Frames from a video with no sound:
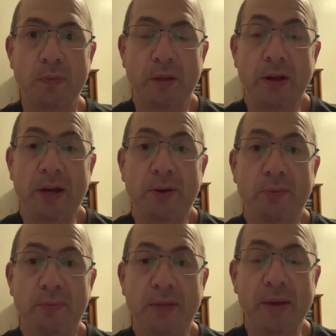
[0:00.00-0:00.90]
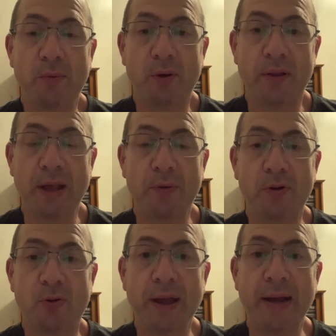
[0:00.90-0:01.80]
you know, they would
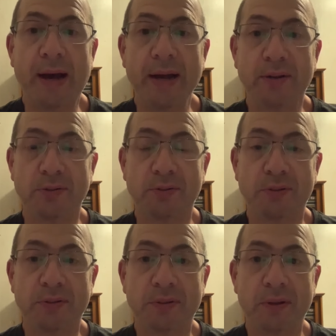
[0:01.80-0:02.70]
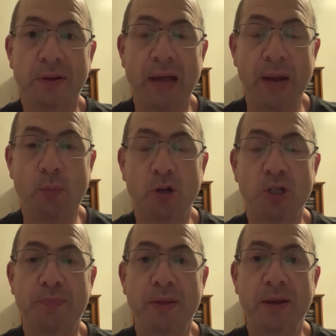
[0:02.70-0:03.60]
create idols and
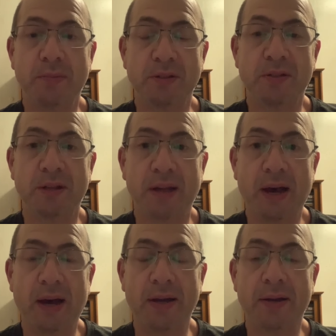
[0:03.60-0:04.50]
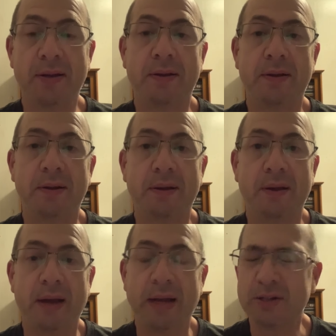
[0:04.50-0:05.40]
worship them instead of God.
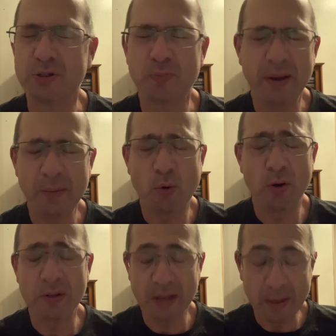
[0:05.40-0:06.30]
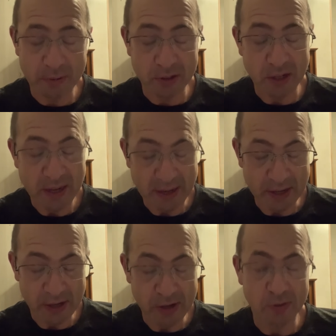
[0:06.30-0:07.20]
And there's many more examples that I
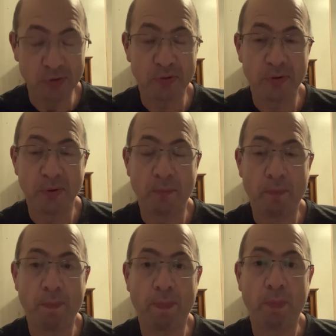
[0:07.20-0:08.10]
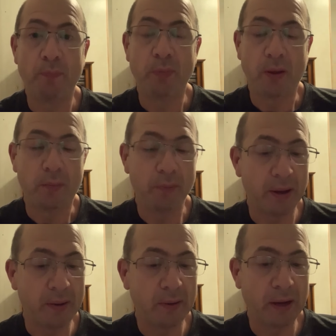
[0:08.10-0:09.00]
could use.
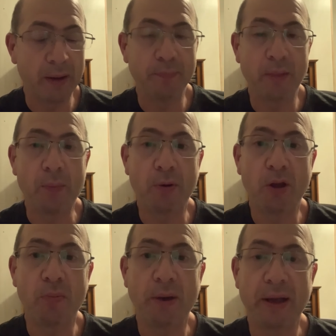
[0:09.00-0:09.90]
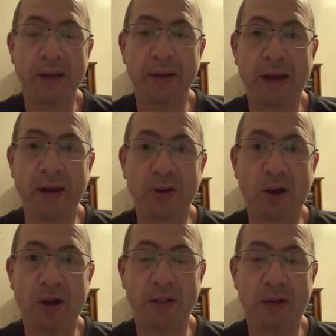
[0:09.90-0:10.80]
But I'm going to go back and kind of
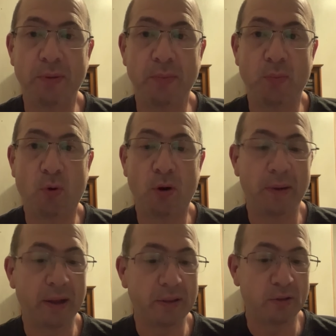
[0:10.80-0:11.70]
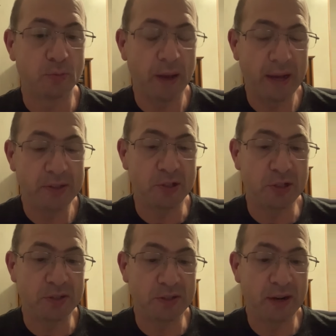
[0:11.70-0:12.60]
talk a little bit more about those
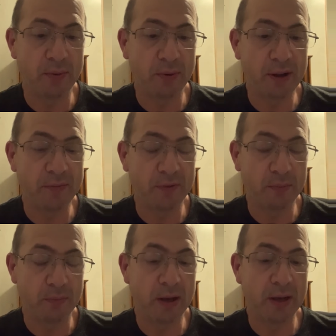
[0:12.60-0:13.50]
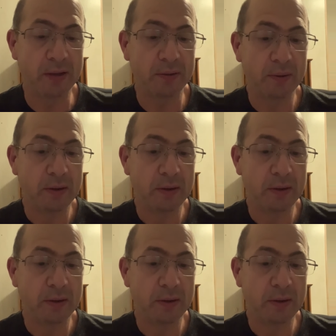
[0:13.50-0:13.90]
passages that I read from